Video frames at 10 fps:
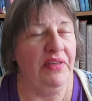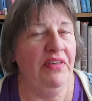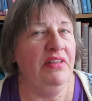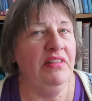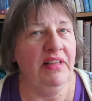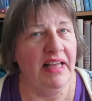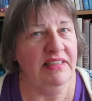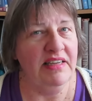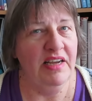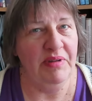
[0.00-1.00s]
I think, the
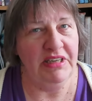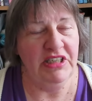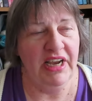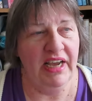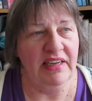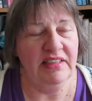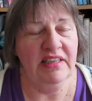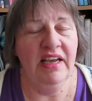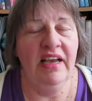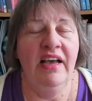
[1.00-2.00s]
last time I checked.